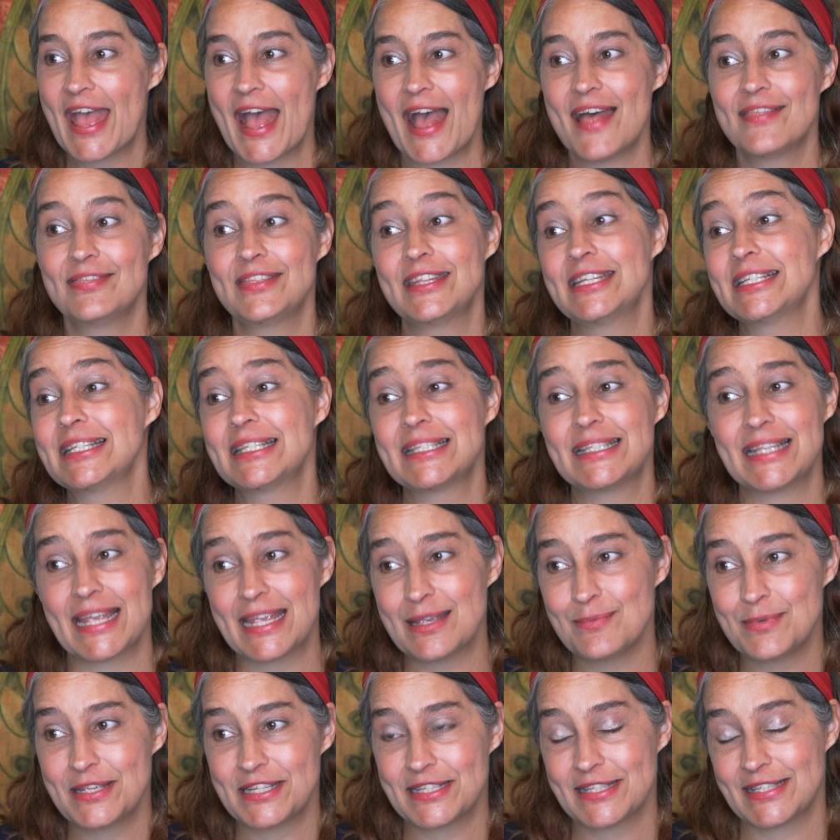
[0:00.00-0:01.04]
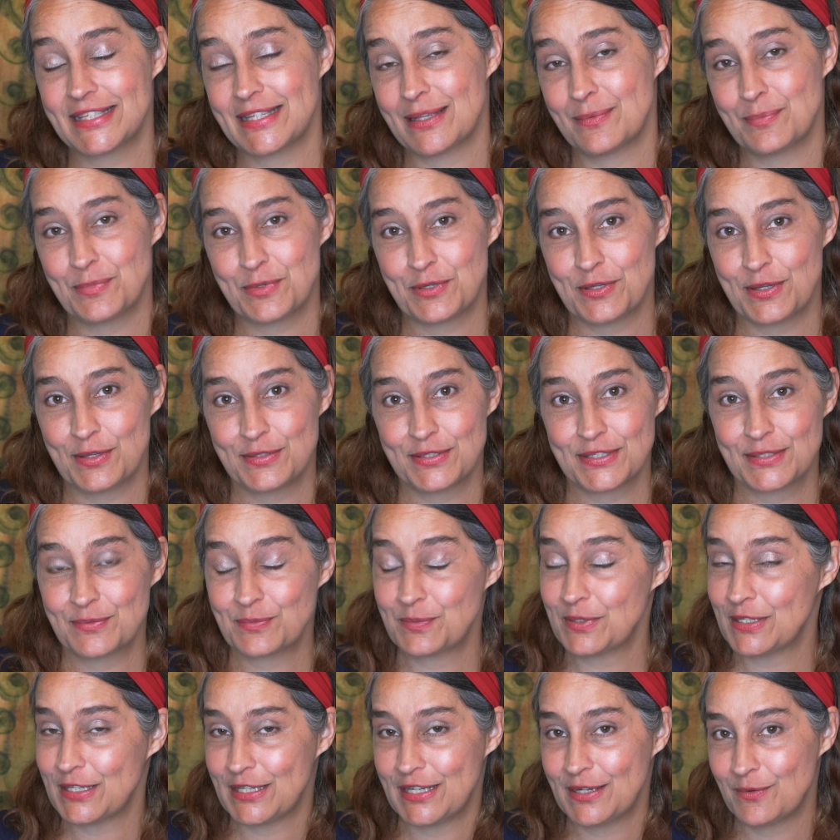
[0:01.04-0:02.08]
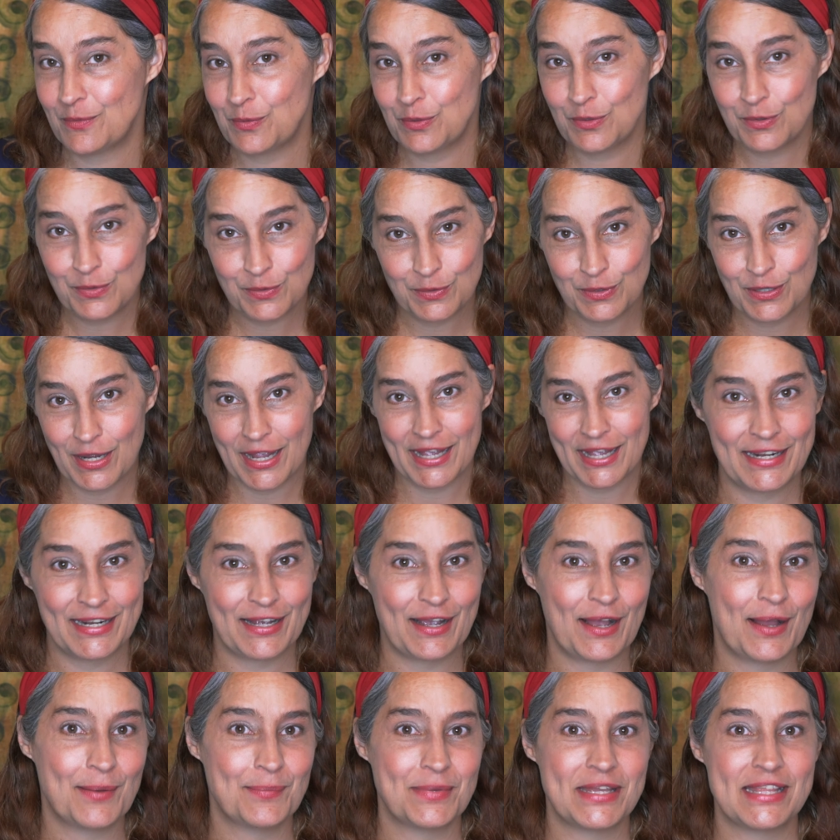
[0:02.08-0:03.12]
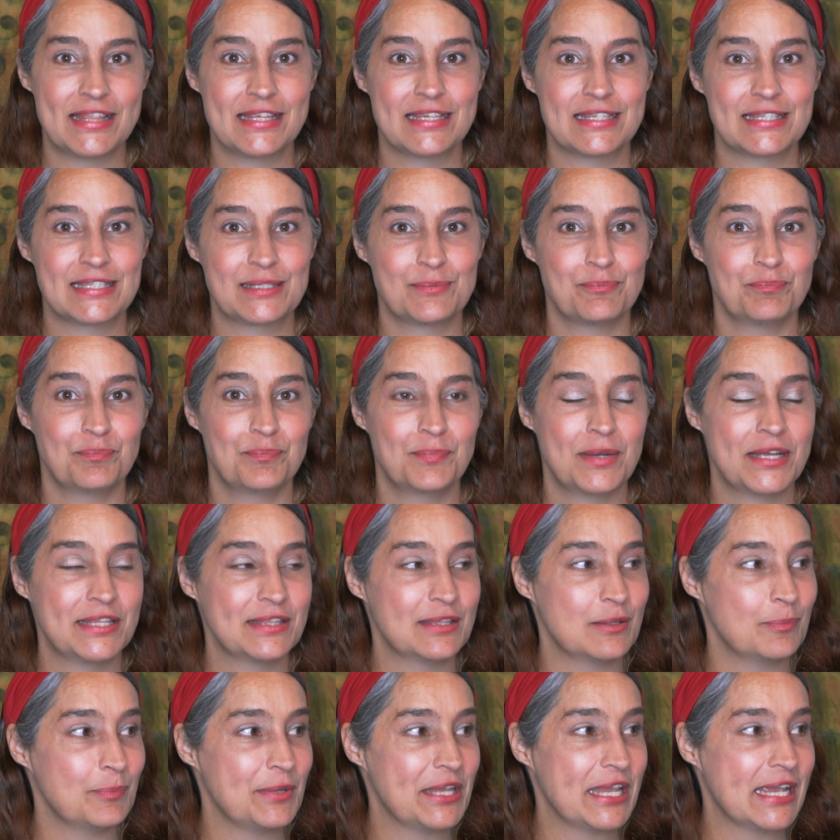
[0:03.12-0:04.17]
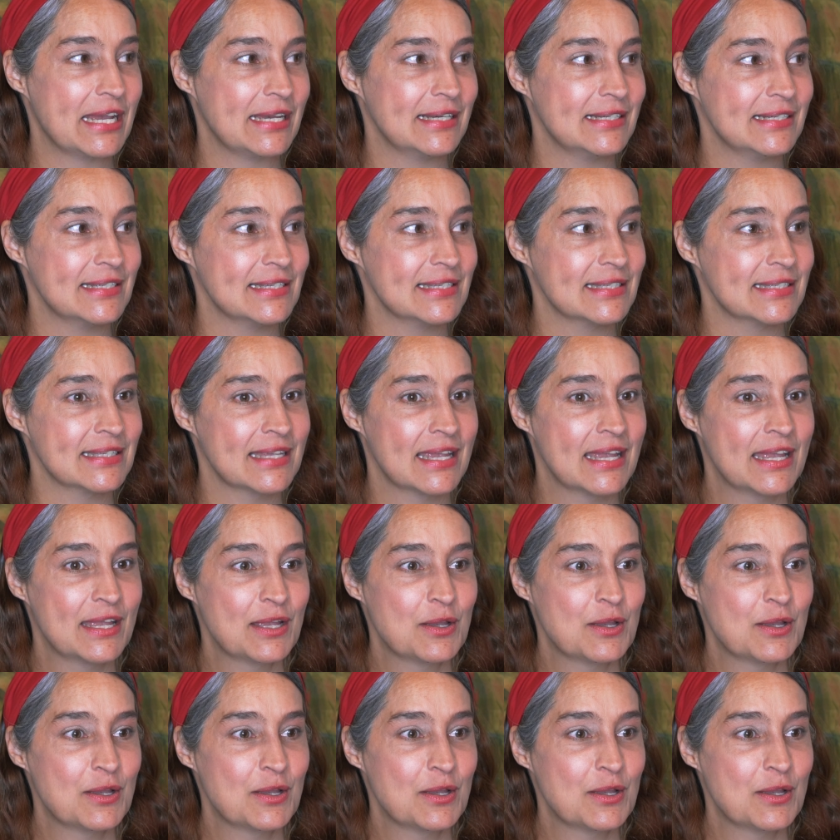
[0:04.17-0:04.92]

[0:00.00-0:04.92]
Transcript: And this Sabian symbol is really, whew, of got me this month because